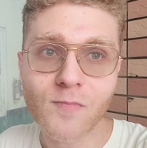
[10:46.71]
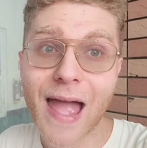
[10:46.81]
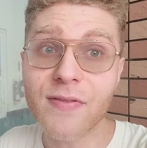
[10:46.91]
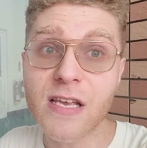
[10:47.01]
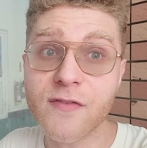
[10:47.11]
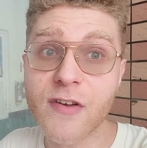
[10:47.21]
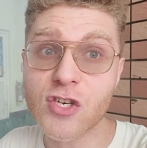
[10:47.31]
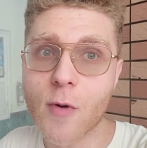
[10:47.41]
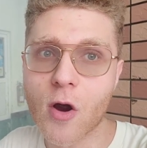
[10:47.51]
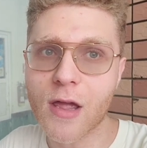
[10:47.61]
at this
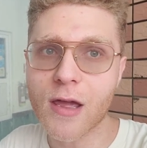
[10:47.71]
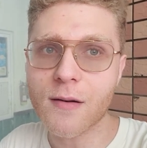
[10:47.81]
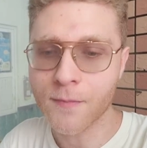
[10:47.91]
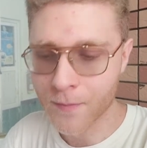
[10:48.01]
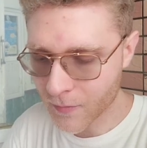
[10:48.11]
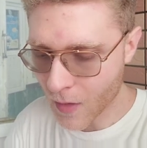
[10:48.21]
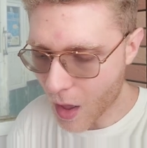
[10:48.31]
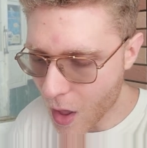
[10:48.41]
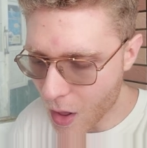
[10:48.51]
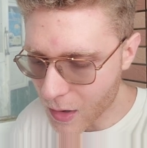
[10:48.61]
fish market.
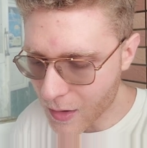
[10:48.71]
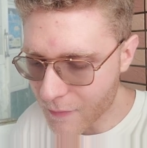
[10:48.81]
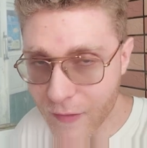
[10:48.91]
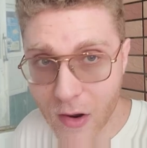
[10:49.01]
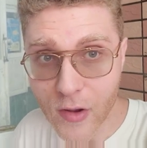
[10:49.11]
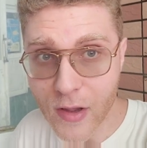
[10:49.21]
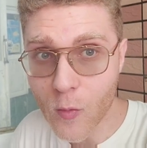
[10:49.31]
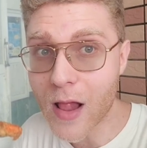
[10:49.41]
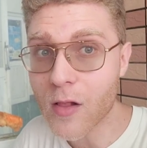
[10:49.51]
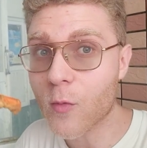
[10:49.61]
All very
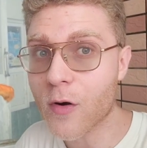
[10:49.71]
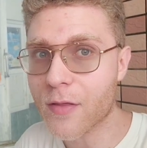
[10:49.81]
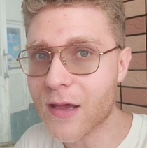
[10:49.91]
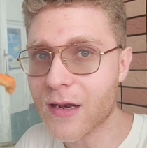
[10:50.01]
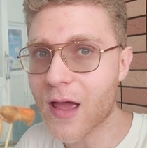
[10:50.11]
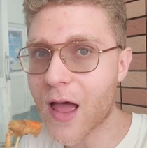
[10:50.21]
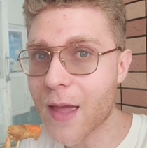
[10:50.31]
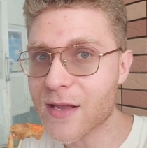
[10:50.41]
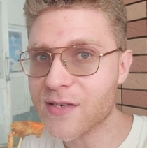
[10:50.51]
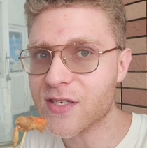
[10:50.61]
well worth it,
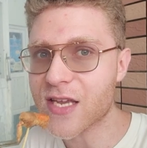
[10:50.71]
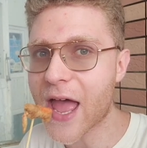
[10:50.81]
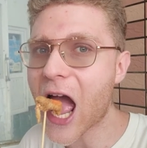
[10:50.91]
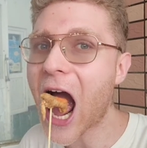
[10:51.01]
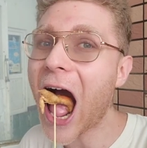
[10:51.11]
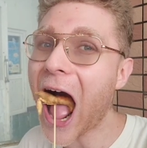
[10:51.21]
I must say.